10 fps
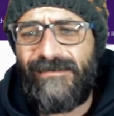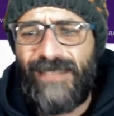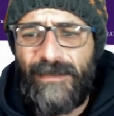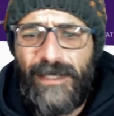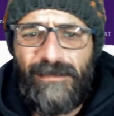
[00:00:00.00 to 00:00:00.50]

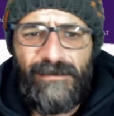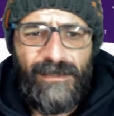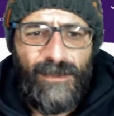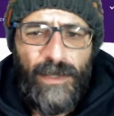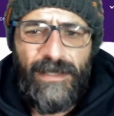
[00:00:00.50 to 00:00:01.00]
I mean,
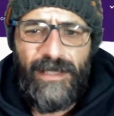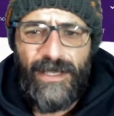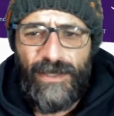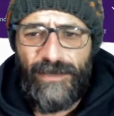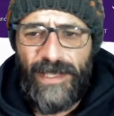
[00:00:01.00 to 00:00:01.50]
20
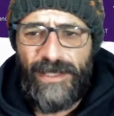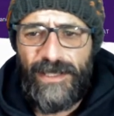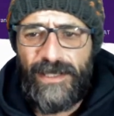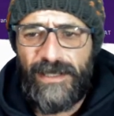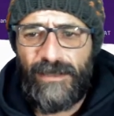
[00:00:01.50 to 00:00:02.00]
years of age.
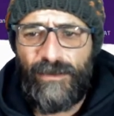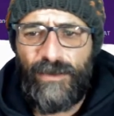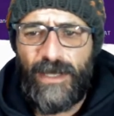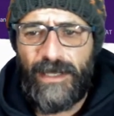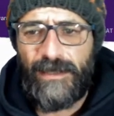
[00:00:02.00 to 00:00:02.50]
He's a 2
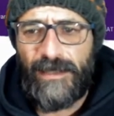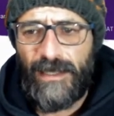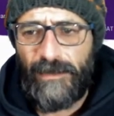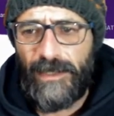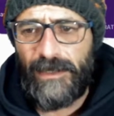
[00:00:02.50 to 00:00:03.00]
current star
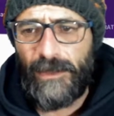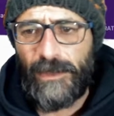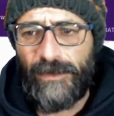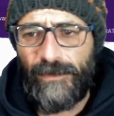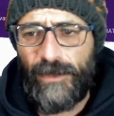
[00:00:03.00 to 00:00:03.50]
ability with
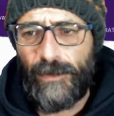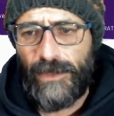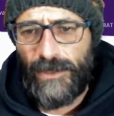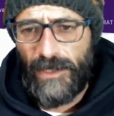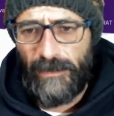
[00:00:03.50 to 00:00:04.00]
a 4
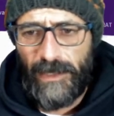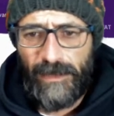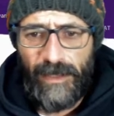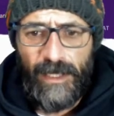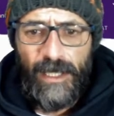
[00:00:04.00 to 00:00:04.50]
potential
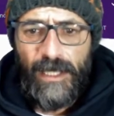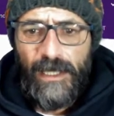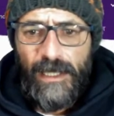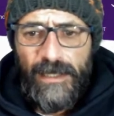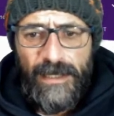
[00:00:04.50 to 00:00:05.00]
ability,
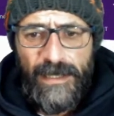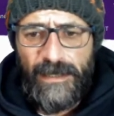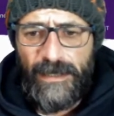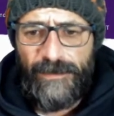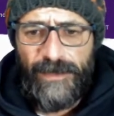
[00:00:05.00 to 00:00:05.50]

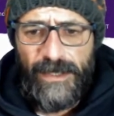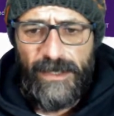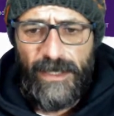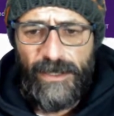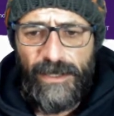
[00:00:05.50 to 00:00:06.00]
16 in first
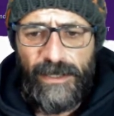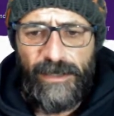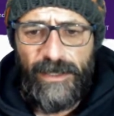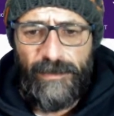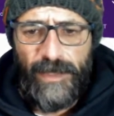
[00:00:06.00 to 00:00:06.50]
touch,
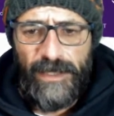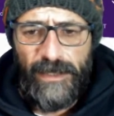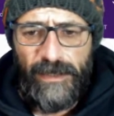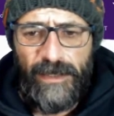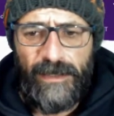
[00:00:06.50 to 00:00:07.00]
13 in
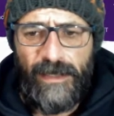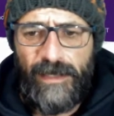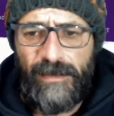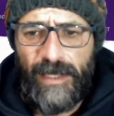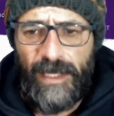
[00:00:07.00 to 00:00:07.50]
passing, 13
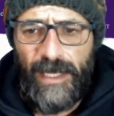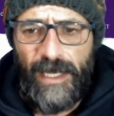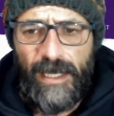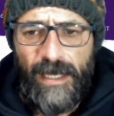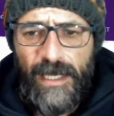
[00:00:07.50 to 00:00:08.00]
in
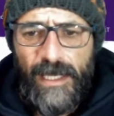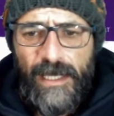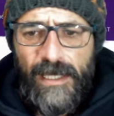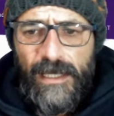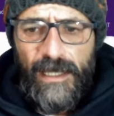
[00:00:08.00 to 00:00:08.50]
technique.
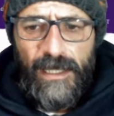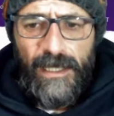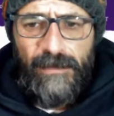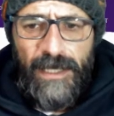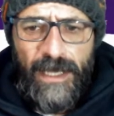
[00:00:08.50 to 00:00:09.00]

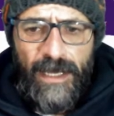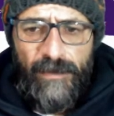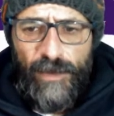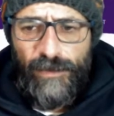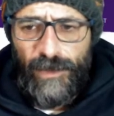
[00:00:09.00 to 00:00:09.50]
He can
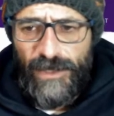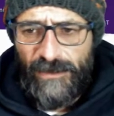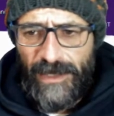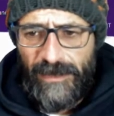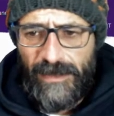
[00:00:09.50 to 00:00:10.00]
improve on his
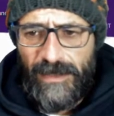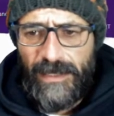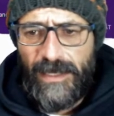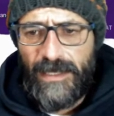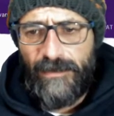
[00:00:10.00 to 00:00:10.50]
mentals. He
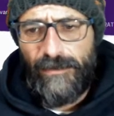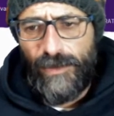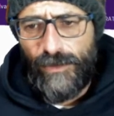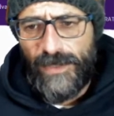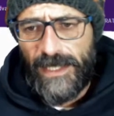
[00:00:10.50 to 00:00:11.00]
can
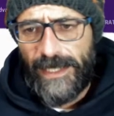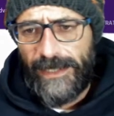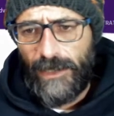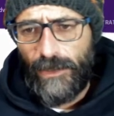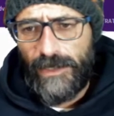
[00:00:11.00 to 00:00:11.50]
improve
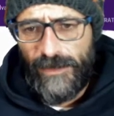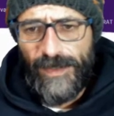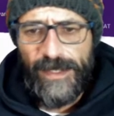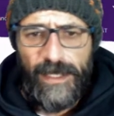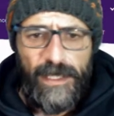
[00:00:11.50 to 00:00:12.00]
slightly on his
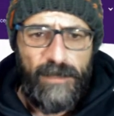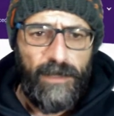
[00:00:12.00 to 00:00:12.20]
physicals.